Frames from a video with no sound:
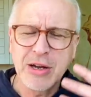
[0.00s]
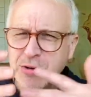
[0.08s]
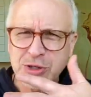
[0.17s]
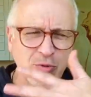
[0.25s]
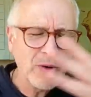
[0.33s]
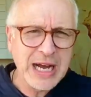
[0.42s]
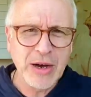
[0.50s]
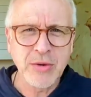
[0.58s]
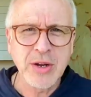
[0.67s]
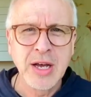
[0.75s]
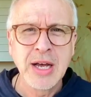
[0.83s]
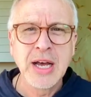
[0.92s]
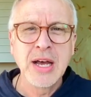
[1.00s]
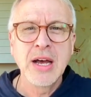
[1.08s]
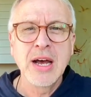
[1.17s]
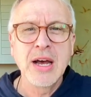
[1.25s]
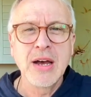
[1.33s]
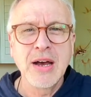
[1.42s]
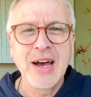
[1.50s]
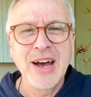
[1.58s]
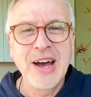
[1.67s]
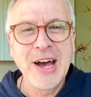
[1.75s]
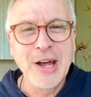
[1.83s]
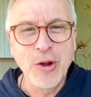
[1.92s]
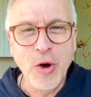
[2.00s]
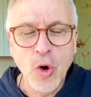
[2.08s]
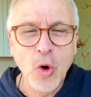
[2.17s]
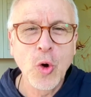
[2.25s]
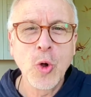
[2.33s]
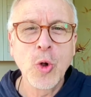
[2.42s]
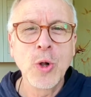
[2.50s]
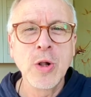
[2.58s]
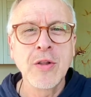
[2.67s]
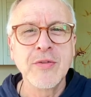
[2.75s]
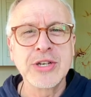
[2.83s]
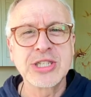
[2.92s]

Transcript: I looked around, and all the